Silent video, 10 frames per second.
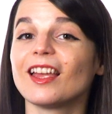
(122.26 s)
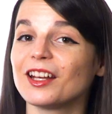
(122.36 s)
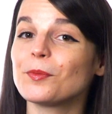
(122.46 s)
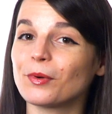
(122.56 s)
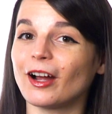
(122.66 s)

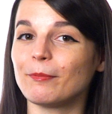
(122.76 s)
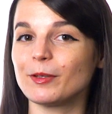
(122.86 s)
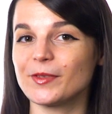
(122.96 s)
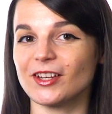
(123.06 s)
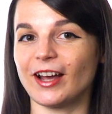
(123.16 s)
Any
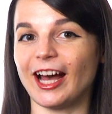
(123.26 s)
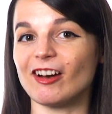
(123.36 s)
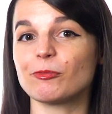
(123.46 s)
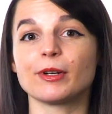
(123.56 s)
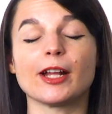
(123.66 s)
problems you
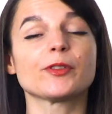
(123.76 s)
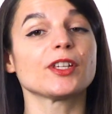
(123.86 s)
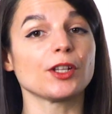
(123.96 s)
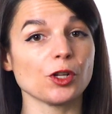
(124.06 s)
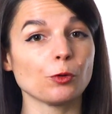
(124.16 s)
have
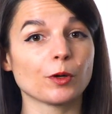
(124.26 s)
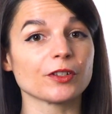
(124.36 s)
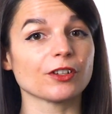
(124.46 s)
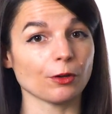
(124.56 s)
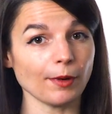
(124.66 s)
pronouncing new
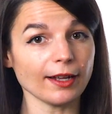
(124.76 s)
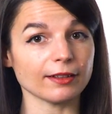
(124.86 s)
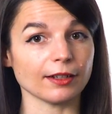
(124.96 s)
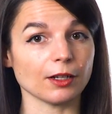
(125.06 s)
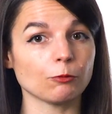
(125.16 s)
words correctly